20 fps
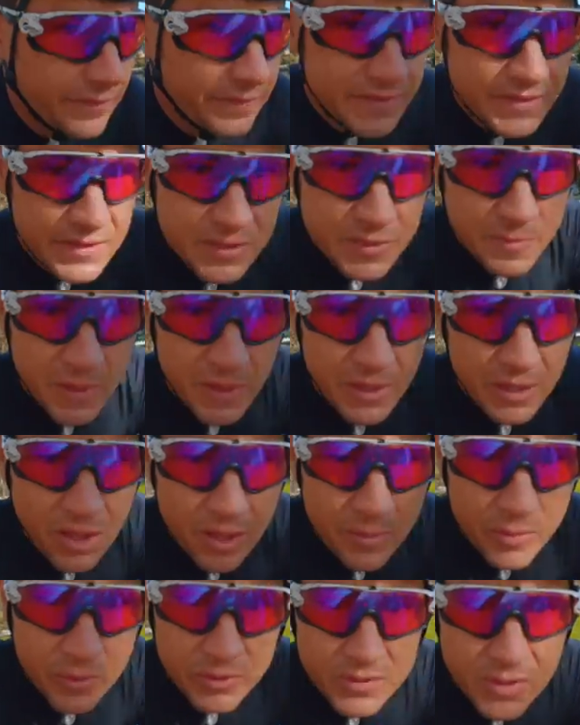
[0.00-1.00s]
obviously spend a
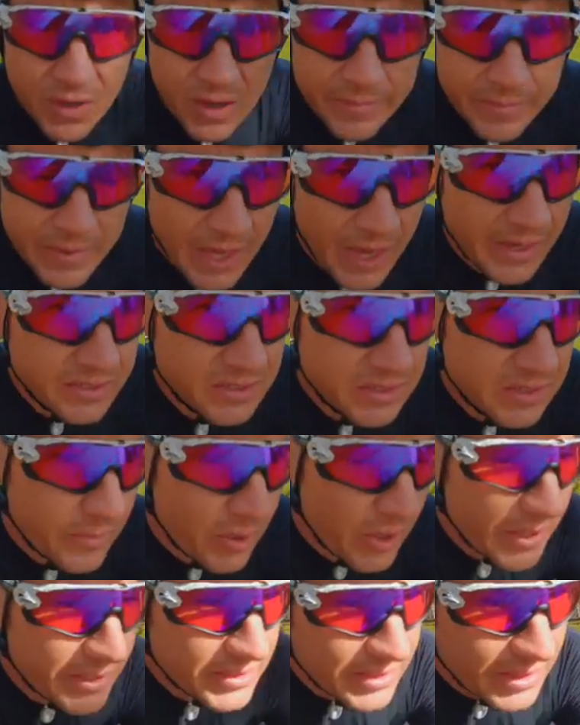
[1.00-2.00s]
lot more time
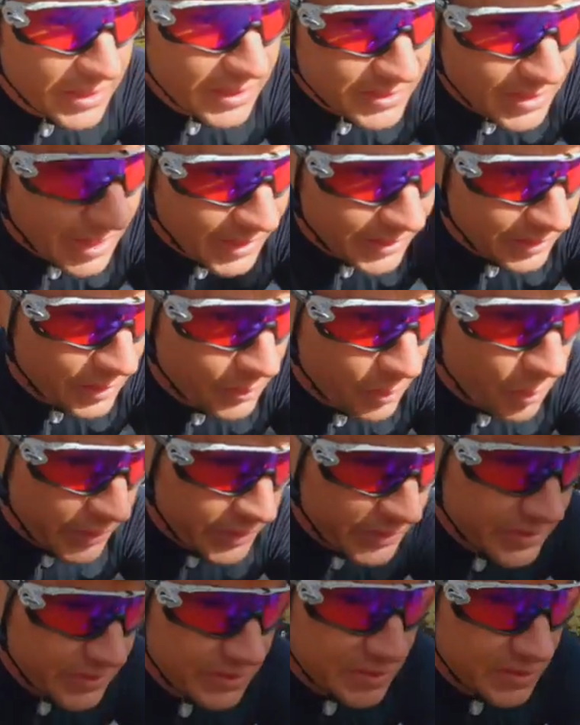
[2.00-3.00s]
customizing exactly
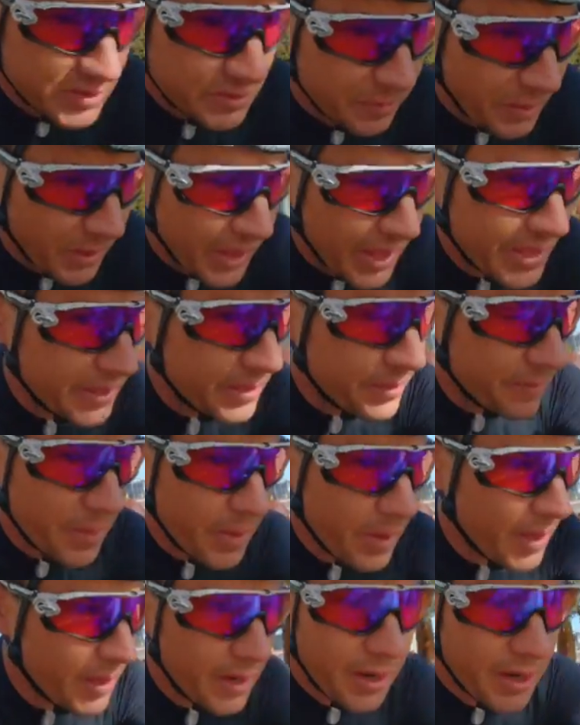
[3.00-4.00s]
what it's displaying,
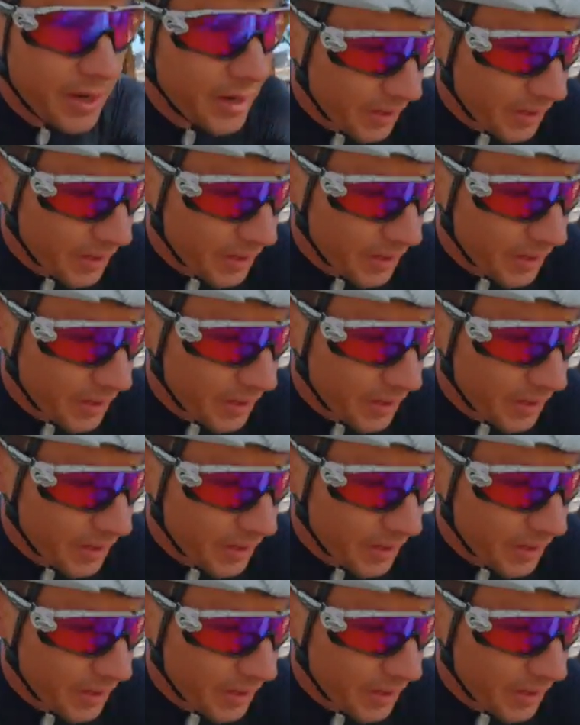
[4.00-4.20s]
but